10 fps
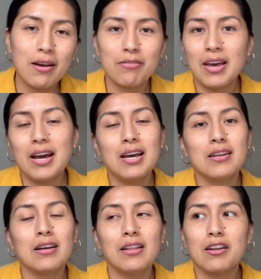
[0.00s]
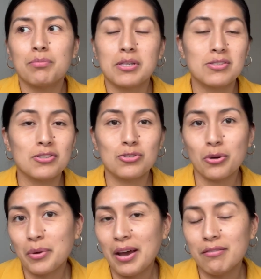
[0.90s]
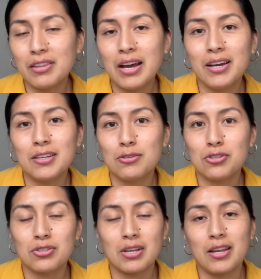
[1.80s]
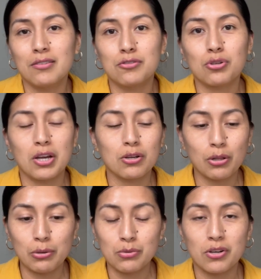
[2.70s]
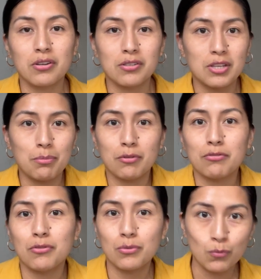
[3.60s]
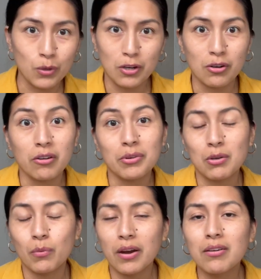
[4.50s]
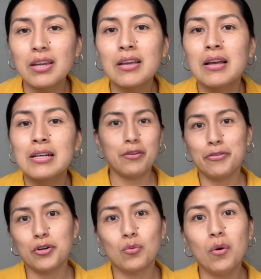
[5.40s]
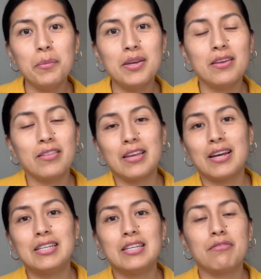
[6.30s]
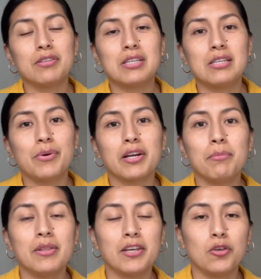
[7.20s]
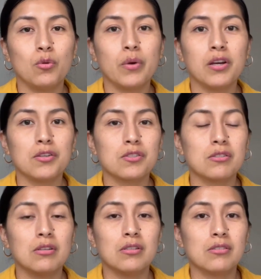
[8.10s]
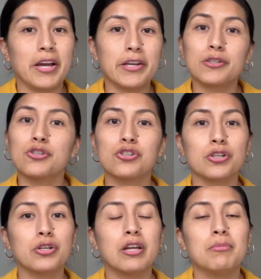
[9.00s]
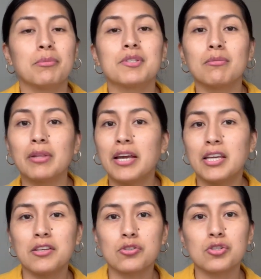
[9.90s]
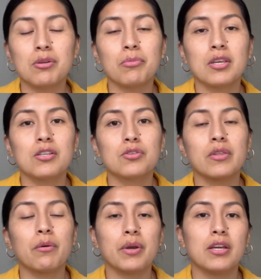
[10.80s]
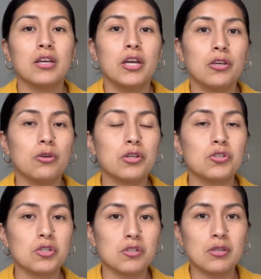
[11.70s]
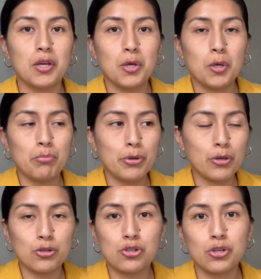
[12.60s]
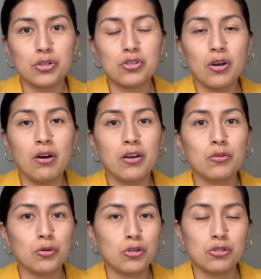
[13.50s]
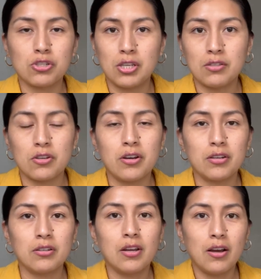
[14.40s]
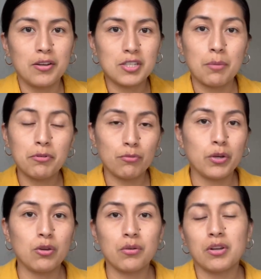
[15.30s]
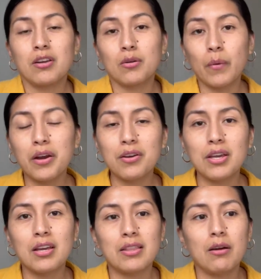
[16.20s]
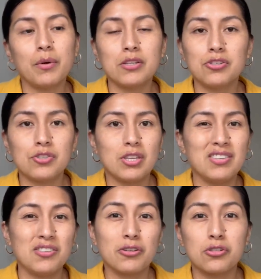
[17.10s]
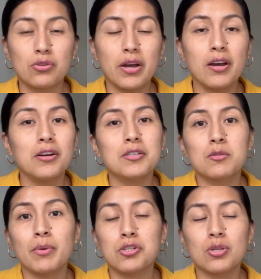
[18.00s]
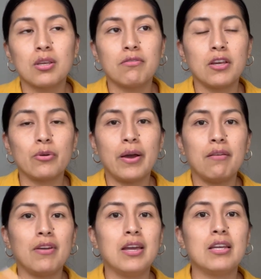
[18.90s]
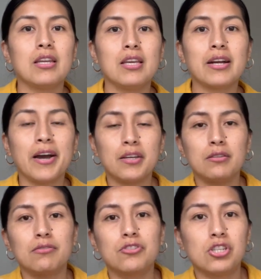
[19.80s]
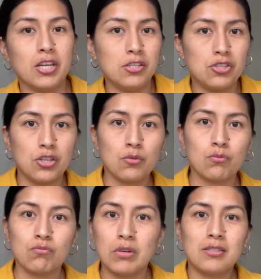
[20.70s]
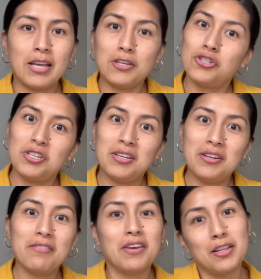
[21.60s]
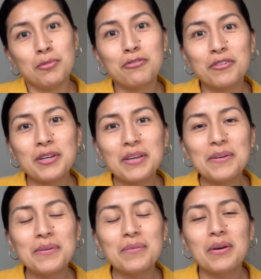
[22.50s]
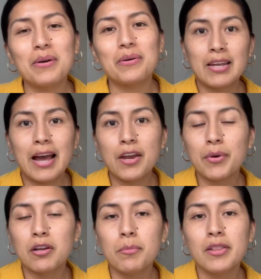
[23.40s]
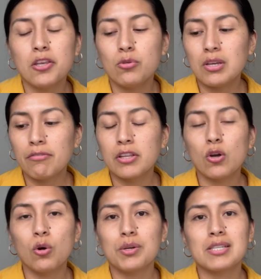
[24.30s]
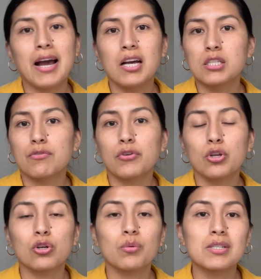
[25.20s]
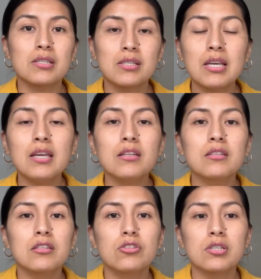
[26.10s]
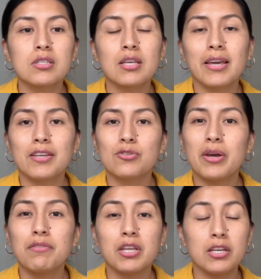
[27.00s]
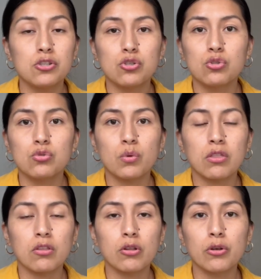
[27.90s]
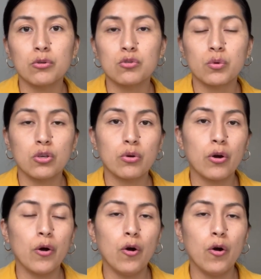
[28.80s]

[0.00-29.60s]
have that, a lot of places don't have that. You just kind of try your clothes on top of what you're already wearing. If you're a woman, then I definitely recommend that you wear a tighter shirt and maybe some leggings or something, so that way you can just put your shirts on or your jeans on top of what you already are wearing, and that way it's just easier to try on, especially if they don't have any kind of changing station available for you. And I recommend that you definitely always ask for your receipt, just in case you have any issues with the clothes when you go